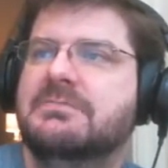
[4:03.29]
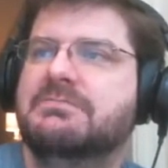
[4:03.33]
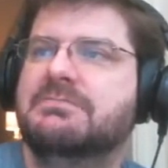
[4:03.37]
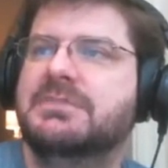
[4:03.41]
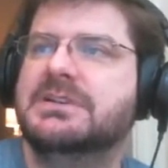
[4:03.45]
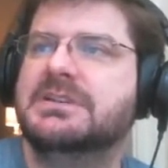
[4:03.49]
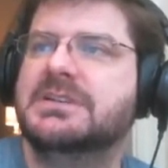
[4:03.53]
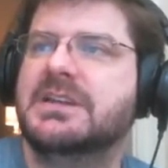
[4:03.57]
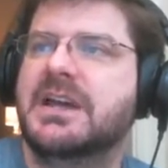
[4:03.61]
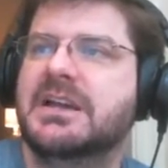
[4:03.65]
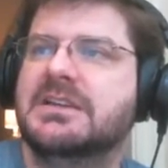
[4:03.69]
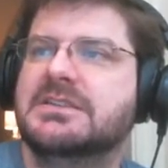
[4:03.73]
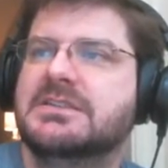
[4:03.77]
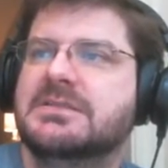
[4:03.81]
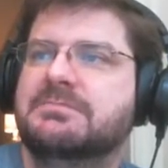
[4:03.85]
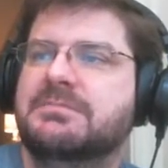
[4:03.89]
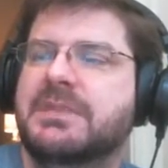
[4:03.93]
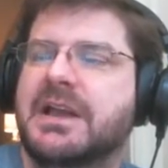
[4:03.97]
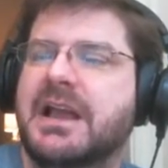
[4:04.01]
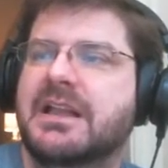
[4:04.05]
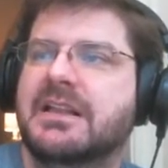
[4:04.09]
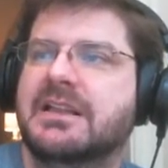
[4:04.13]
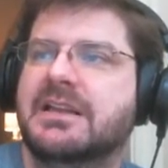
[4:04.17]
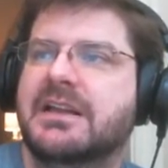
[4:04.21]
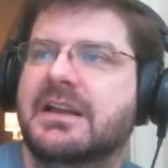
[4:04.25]
Protection
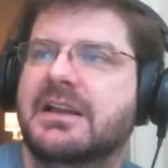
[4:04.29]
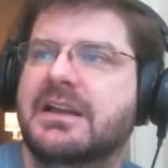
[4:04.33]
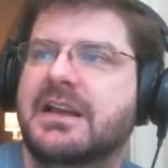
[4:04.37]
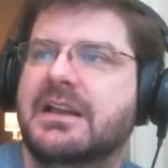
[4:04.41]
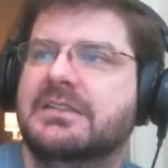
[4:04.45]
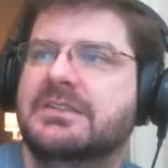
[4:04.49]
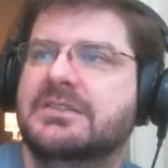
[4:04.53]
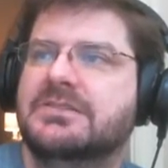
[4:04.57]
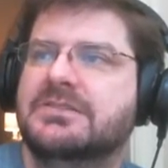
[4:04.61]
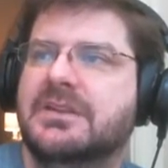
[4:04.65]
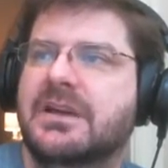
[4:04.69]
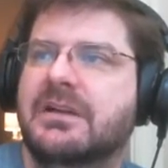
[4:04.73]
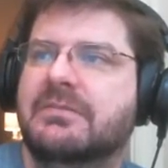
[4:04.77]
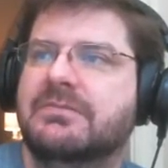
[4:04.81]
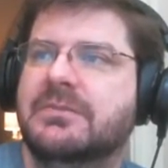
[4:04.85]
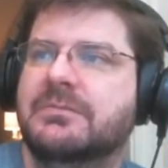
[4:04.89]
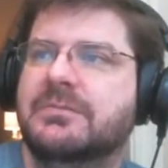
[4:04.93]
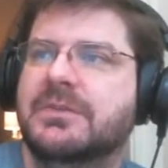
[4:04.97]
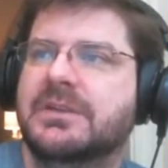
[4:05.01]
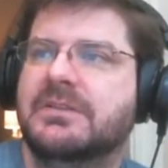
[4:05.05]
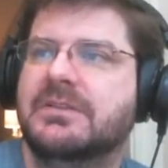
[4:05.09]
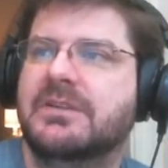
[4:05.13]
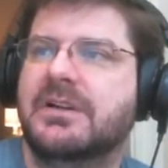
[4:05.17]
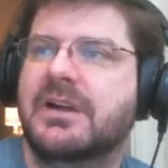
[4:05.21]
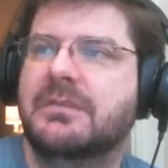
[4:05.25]
Pally, I got the drop from
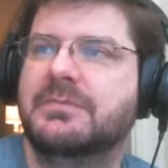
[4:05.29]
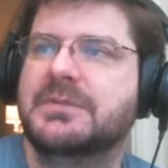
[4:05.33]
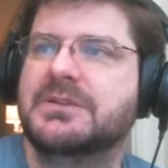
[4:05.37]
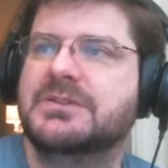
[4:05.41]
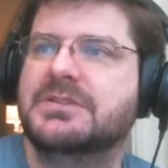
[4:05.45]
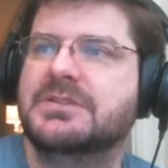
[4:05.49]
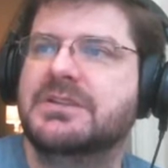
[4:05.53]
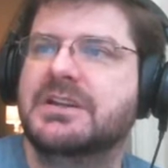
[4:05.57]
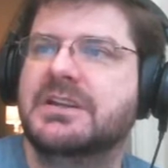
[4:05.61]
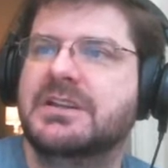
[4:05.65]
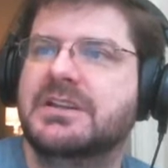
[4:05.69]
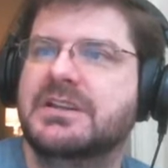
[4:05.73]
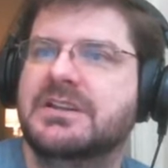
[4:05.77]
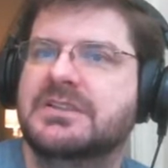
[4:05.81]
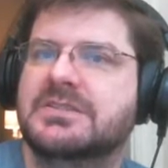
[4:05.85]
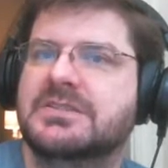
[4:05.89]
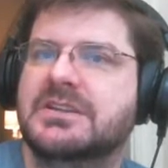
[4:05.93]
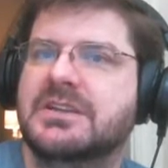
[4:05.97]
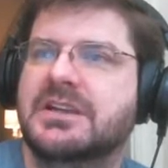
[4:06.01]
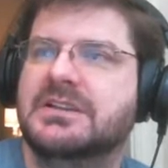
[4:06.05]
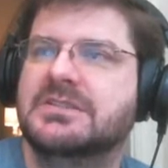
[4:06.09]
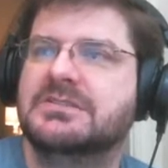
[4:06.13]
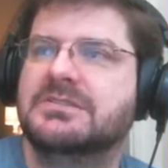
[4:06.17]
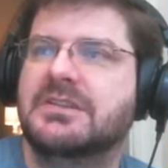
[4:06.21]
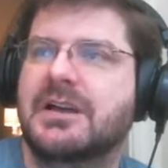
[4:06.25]
Withered Army Training
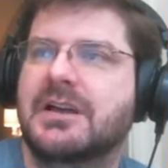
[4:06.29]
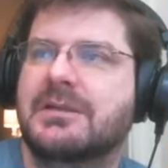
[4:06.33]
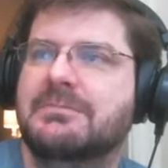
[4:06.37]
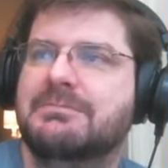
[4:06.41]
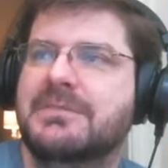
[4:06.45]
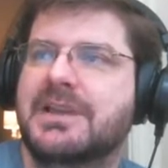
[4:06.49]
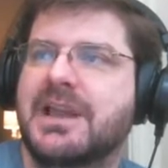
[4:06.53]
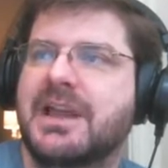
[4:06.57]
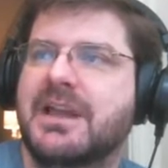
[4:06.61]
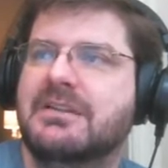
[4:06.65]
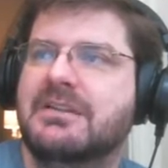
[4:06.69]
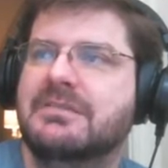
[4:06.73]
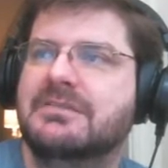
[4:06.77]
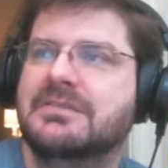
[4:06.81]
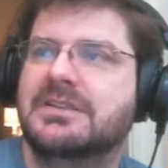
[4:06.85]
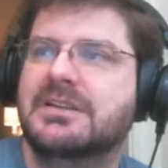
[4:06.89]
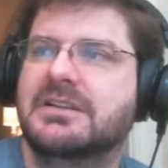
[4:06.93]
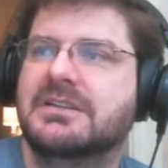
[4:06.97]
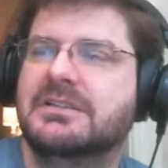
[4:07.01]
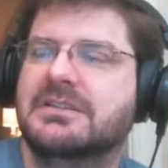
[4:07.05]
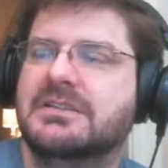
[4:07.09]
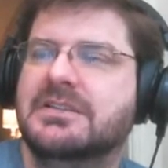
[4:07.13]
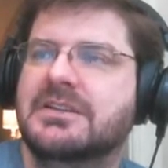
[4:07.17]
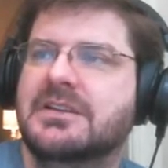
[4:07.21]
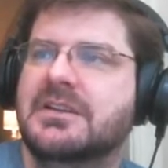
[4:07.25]
yesterday, so I am now
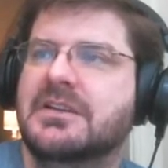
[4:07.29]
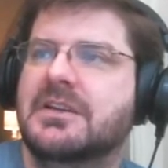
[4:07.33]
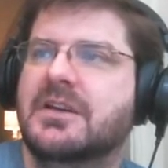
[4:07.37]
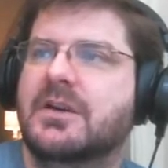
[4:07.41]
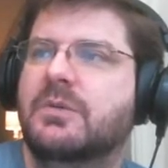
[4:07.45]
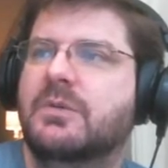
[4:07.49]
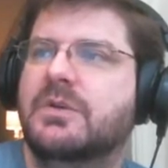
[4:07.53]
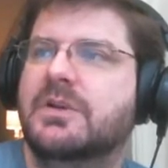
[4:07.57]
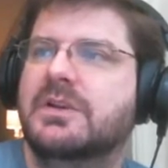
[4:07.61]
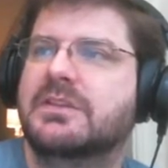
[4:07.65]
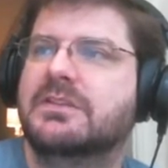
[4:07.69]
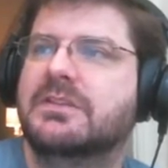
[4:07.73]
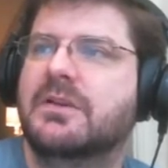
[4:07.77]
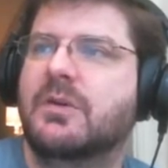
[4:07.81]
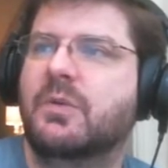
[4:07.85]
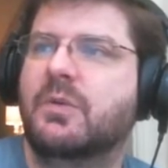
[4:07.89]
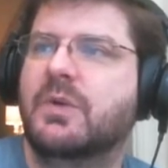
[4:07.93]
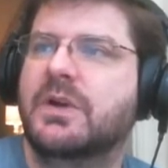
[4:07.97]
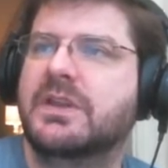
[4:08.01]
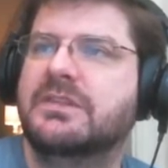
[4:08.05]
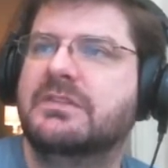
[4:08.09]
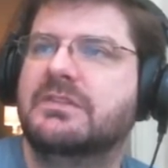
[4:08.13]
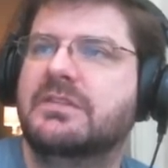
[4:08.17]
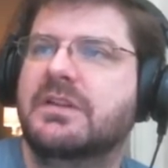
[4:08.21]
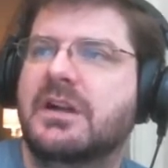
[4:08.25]
done with
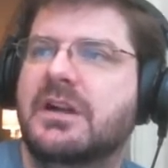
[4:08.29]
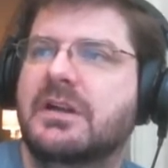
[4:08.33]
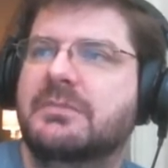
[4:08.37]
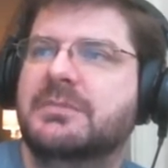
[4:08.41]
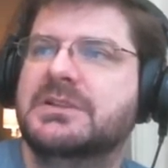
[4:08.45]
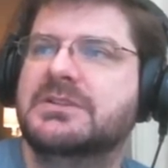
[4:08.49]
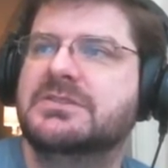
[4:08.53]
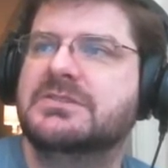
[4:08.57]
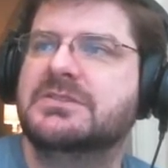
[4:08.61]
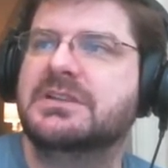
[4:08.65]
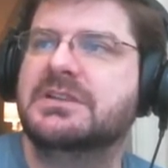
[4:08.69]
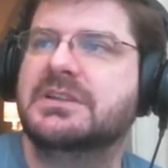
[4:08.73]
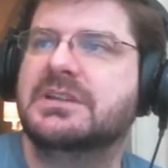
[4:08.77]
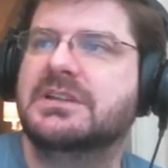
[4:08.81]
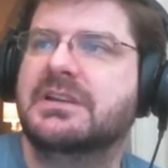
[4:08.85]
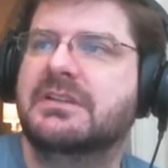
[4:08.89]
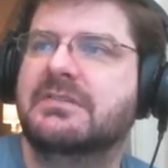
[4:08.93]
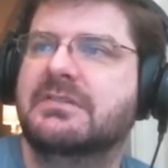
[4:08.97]
Withered Army Training.